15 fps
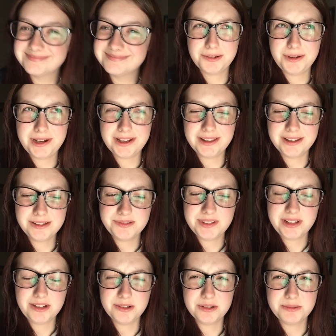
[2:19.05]
So yeah, this
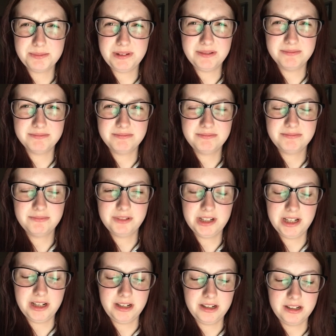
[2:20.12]
video has been
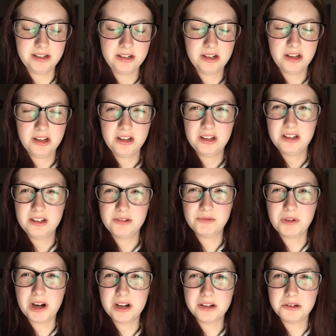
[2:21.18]
really
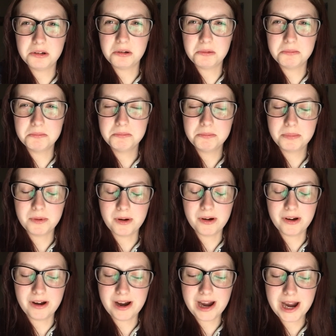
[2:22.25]
random,
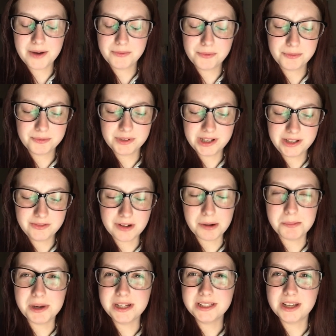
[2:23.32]
but I haven't really
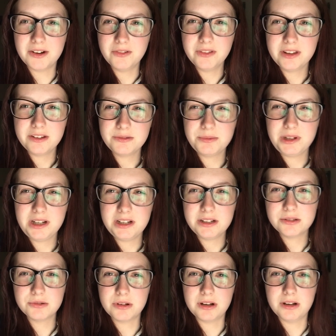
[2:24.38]
felt myself this
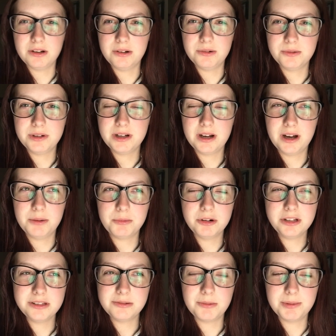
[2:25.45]
week, so I
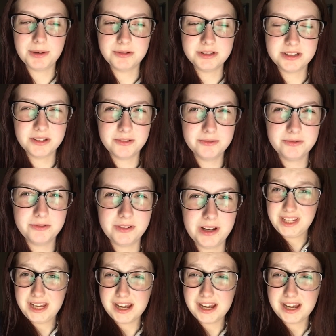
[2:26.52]
wanted to upload something.